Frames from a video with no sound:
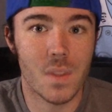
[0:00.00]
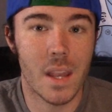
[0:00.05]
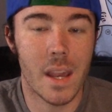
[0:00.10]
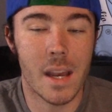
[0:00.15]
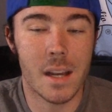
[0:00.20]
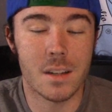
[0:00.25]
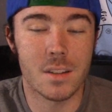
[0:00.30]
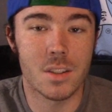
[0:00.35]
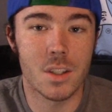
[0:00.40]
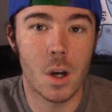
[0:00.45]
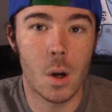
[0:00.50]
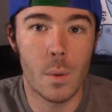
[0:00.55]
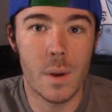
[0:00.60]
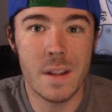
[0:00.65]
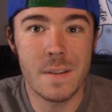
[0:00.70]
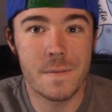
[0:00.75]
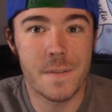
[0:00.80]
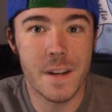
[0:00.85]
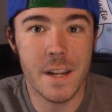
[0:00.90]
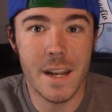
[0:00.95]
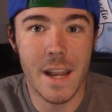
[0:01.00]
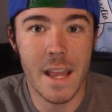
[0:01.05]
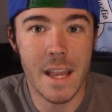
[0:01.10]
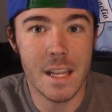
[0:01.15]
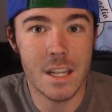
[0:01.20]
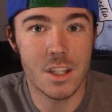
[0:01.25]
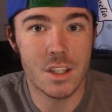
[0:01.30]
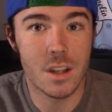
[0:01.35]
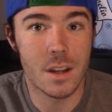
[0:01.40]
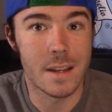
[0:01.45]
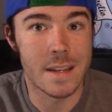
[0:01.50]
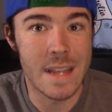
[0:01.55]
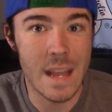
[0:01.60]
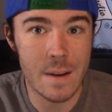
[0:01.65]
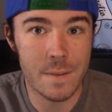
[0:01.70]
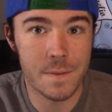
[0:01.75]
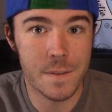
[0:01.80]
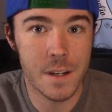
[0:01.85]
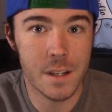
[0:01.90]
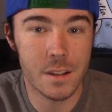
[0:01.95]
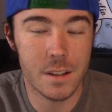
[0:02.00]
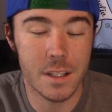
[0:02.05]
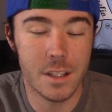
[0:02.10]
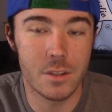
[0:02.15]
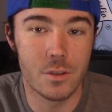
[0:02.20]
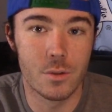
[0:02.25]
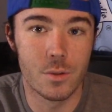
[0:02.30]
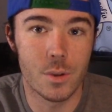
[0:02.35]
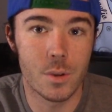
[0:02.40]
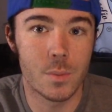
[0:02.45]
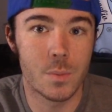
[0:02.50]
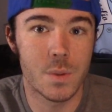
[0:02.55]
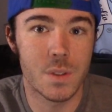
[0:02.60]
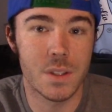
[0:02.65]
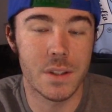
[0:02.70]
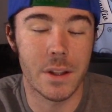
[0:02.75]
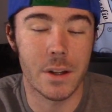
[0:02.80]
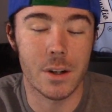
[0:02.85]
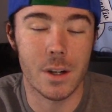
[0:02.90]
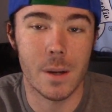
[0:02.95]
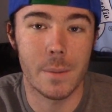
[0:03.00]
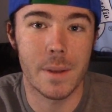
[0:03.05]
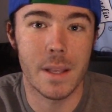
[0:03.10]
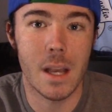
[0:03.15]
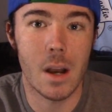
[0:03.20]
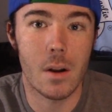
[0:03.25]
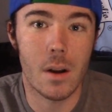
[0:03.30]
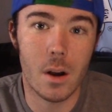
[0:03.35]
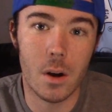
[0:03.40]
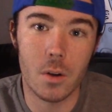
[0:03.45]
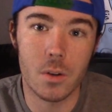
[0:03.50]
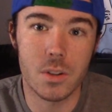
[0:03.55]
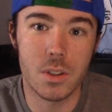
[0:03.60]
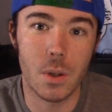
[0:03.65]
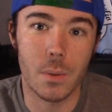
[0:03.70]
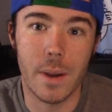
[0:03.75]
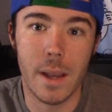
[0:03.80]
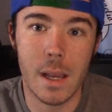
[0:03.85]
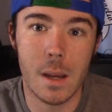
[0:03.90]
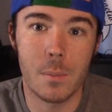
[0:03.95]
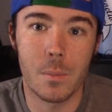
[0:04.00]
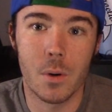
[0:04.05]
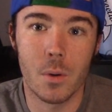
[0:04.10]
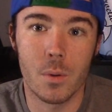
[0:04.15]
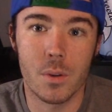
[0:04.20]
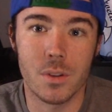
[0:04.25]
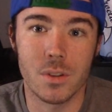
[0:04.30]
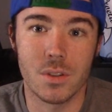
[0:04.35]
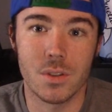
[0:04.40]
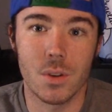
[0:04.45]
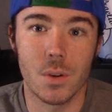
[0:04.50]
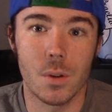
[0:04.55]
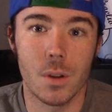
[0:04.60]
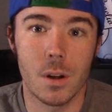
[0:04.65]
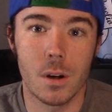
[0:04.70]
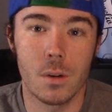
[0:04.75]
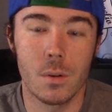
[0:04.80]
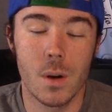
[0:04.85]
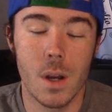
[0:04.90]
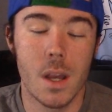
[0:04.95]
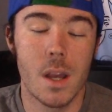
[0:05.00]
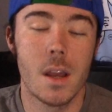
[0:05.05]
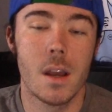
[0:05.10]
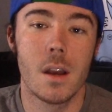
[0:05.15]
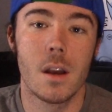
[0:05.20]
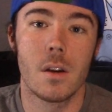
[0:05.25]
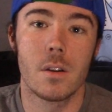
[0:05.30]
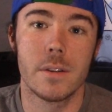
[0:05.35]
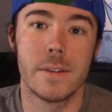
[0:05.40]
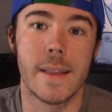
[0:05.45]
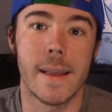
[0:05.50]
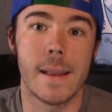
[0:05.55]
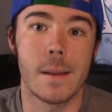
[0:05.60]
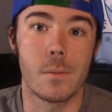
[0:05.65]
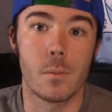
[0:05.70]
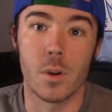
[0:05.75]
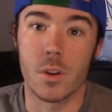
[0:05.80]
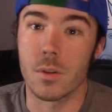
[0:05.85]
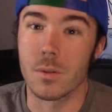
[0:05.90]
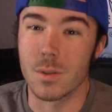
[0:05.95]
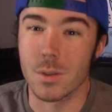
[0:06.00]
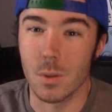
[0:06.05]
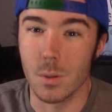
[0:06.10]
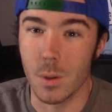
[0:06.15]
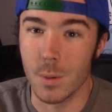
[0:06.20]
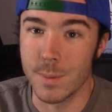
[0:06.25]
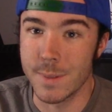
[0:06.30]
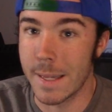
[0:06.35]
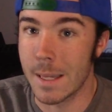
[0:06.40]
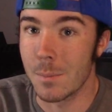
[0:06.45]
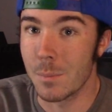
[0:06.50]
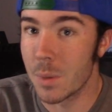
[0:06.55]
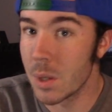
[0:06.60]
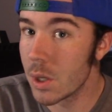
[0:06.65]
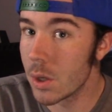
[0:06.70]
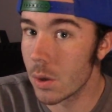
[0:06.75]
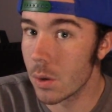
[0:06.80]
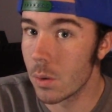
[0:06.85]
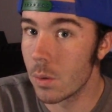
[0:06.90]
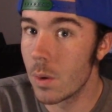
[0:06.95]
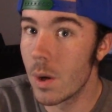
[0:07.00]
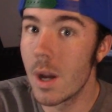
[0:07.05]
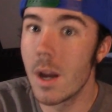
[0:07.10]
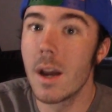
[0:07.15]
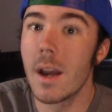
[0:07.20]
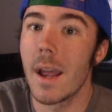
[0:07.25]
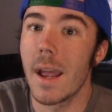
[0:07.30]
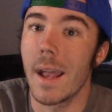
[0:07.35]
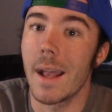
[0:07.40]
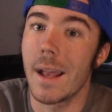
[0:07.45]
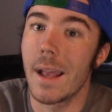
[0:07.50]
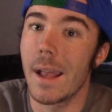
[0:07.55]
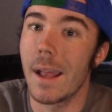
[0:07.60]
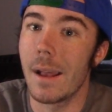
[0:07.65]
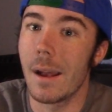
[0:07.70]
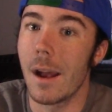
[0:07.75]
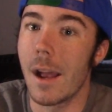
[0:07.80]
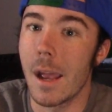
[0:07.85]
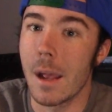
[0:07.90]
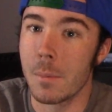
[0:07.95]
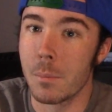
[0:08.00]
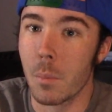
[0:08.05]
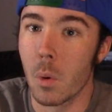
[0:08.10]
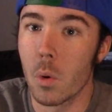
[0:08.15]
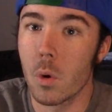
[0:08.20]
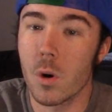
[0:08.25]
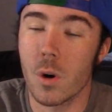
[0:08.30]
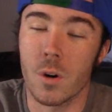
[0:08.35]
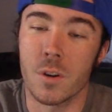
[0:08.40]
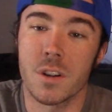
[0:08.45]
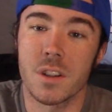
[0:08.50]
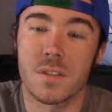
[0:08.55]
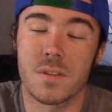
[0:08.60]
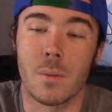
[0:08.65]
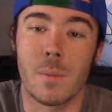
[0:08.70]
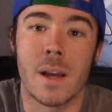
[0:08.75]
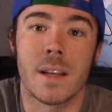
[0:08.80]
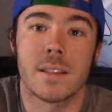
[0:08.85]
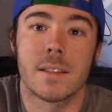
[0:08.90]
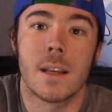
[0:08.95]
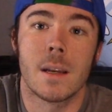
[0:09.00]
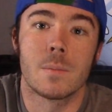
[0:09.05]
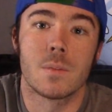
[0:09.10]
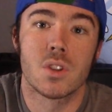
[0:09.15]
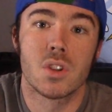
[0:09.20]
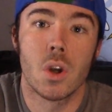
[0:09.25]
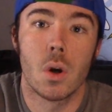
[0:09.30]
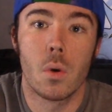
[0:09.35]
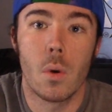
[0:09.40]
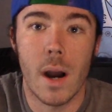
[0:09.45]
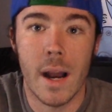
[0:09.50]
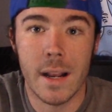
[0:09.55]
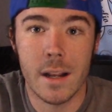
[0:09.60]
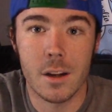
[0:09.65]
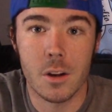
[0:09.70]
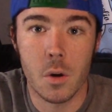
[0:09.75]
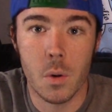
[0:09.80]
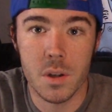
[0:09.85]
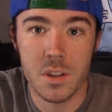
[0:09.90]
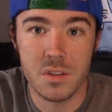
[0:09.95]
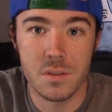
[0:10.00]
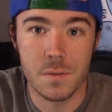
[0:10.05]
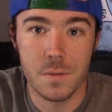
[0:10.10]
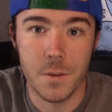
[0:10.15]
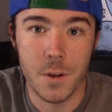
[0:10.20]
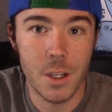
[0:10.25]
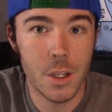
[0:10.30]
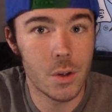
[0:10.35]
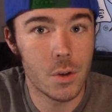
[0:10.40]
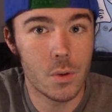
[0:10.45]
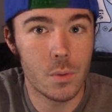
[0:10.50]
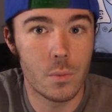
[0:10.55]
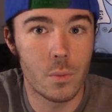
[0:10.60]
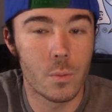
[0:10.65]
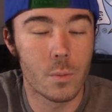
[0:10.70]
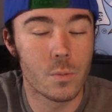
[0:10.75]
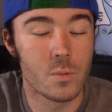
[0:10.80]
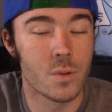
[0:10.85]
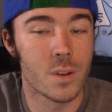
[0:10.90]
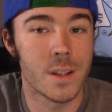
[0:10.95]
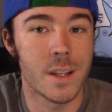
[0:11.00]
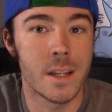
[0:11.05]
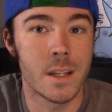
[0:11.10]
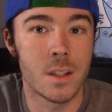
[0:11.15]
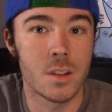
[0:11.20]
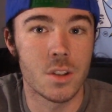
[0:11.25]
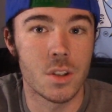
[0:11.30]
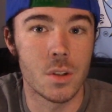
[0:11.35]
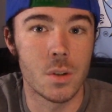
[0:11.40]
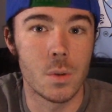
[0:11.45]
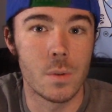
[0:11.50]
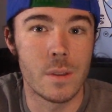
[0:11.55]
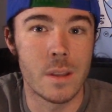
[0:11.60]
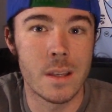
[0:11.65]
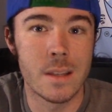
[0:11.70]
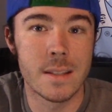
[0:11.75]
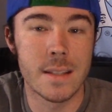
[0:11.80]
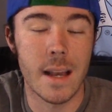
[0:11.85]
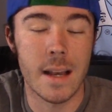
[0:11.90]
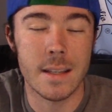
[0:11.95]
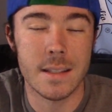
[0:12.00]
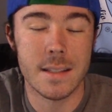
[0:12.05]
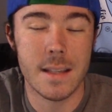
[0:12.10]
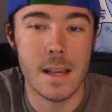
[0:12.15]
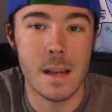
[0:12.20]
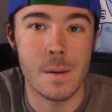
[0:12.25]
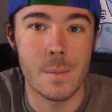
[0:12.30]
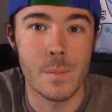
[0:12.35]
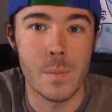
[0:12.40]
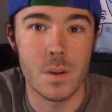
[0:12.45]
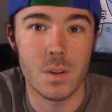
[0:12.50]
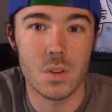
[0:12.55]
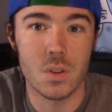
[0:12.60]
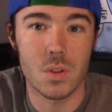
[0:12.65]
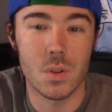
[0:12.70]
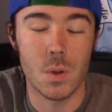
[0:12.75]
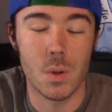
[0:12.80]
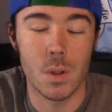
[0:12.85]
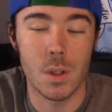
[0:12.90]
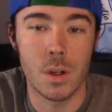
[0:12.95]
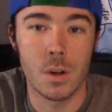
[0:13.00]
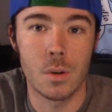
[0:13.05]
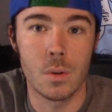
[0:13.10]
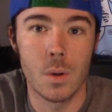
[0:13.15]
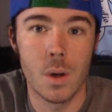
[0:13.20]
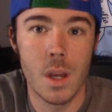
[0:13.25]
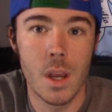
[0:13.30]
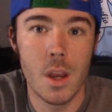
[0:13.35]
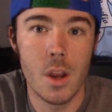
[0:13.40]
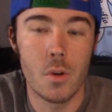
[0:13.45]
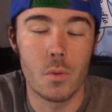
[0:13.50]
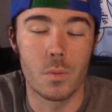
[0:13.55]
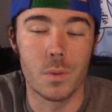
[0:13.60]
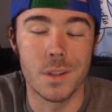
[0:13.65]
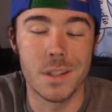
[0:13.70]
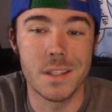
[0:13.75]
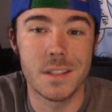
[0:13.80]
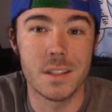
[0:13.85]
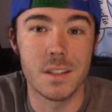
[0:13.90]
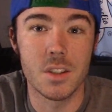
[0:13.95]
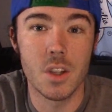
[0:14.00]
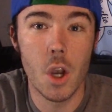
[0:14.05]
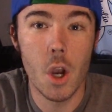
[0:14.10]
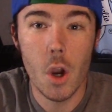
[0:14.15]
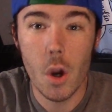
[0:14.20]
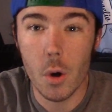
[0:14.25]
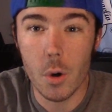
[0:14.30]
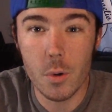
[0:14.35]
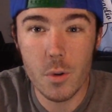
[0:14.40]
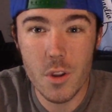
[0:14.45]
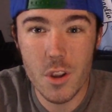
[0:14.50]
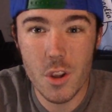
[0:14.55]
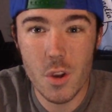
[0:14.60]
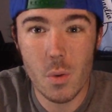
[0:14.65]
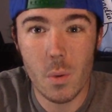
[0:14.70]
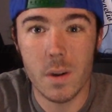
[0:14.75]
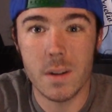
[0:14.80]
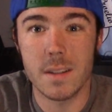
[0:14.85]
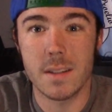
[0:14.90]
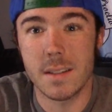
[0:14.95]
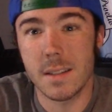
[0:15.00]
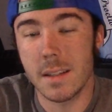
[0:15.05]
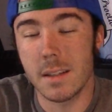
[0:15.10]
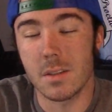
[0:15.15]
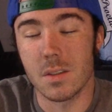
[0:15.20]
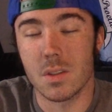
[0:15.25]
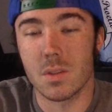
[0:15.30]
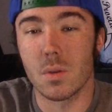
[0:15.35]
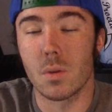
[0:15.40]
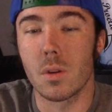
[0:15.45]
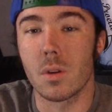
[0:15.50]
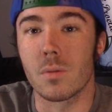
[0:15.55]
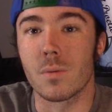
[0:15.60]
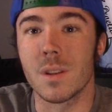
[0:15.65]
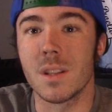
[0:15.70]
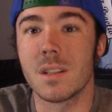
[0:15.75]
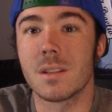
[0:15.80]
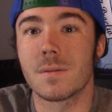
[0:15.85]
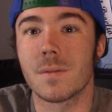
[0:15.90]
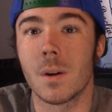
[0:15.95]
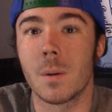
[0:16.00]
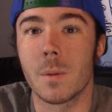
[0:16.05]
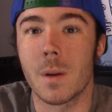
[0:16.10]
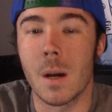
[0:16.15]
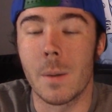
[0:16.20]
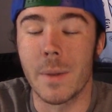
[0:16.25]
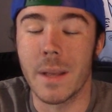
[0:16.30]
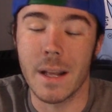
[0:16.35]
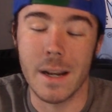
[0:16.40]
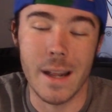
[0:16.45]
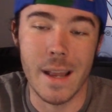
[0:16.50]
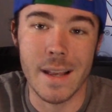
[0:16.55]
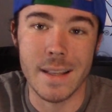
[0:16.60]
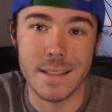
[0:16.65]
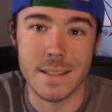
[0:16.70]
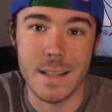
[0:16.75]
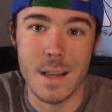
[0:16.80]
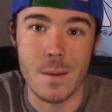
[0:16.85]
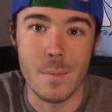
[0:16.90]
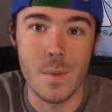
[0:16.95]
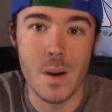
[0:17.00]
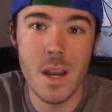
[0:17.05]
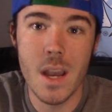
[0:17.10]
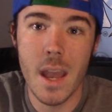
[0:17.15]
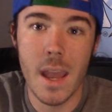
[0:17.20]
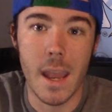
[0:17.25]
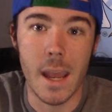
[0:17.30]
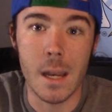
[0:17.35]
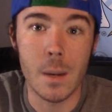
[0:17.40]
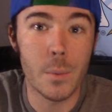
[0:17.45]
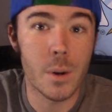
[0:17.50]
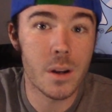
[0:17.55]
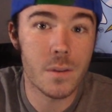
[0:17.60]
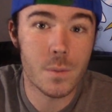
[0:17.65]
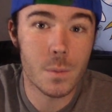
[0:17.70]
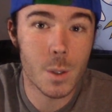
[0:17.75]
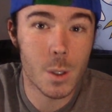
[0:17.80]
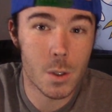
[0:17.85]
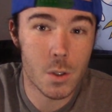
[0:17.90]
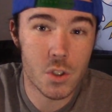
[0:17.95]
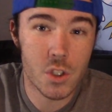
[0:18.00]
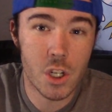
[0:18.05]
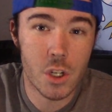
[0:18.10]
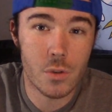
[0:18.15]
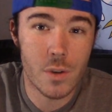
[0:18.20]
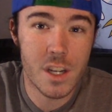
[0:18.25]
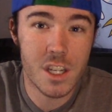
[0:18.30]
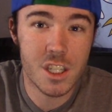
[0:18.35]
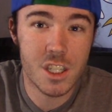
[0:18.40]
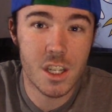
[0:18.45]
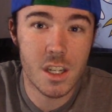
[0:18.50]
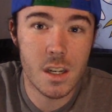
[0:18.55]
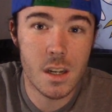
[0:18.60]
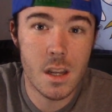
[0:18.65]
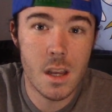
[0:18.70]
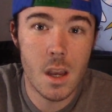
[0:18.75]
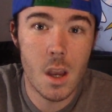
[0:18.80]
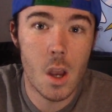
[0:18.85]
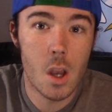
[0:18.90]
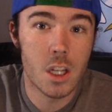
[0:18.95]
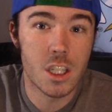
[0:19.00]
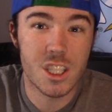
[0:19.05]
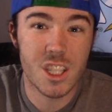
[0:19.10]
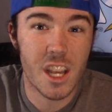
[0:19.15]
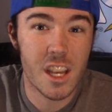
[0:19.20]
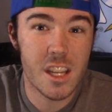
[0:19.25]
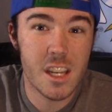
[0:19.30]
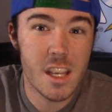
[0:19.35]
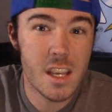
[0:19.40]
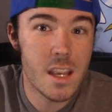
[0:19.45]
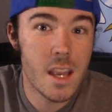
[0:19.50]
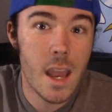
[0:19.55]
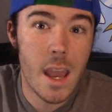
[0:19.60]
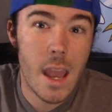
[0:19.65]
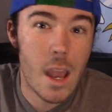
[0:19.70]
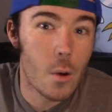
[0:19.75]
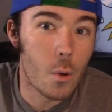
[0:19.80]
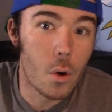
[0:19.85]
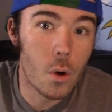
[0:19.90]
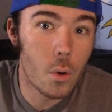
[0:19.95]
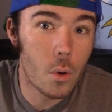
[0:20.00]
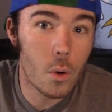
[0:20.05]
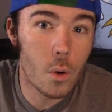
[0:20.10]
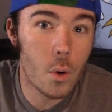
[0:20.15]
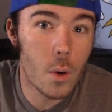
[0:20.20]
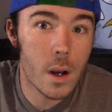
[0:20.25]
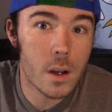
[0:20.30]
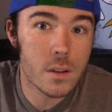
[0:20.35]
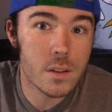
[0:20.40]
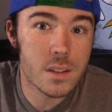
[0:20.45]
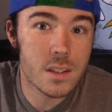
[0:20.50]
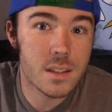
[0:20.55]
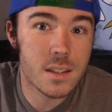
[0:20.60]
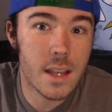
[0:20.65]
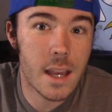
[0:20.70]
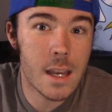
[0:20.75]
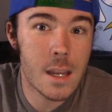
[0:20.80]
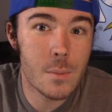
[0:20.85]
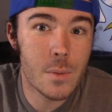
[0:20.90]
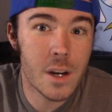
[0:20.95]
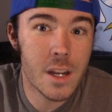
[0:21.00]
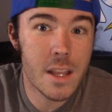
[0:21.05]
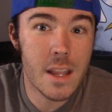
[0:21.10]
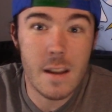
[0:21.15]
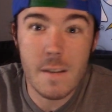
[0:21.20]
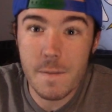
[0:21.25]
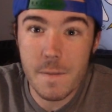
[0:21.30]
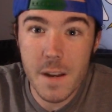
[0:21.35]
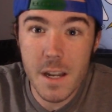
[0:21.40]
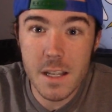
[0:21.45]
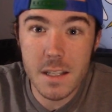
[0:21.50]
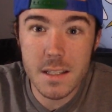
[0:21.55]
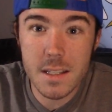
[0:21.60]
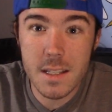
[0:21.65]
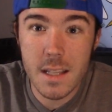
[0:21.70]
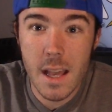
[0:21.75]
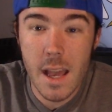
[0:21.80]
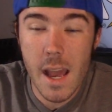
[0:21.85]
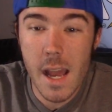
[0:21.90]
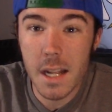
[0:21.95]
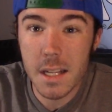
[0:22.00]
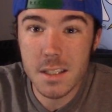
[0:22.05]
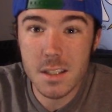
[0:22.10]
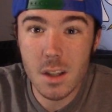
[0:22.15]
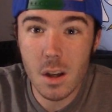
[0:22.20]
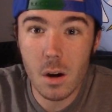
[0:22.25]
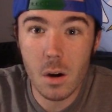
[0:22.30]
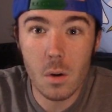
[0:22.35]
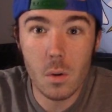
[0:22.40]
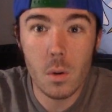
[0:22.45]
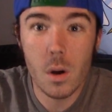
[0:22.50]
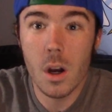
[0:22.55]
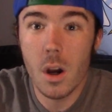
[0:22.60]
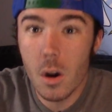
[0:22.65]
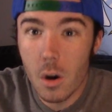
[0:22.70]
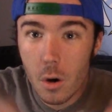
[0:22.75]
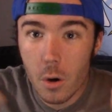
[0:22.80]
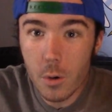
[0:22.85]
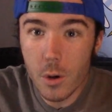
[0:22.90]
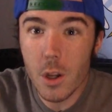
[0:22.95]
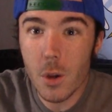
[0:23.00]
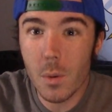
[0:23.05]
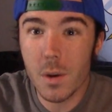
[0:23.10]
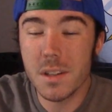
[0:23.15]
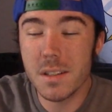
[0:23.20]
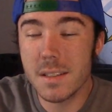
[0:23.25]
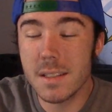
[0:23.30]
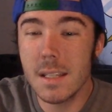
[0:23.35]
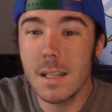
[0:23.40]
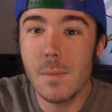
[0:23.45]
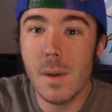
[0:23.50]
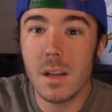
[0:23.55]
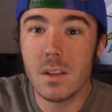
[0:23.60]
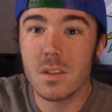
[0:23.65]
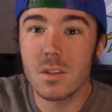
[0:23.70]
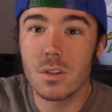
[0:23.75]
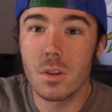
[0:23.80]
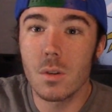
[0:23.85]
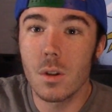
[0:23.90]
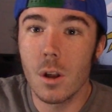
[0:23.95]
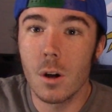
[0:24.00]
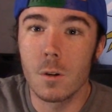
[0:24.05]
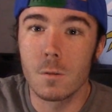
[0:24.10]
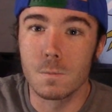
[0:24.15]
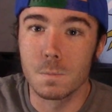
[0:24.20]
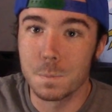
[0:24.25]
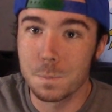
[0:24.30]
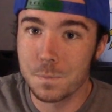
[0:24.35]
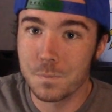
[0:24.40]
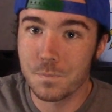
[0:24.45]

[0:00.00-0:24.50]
EXO, Infinite H, definitely groups that are coming out. Also Amber with her solo debut, and more artists from SM. So I got a question for you relating to these SM solo releases. Who do you want to see a solo release from coming out of SM? Anybody from Girls' Generation, Shiny? Who else? Anybody? Infinite, EXO? Who do you want to see make a solo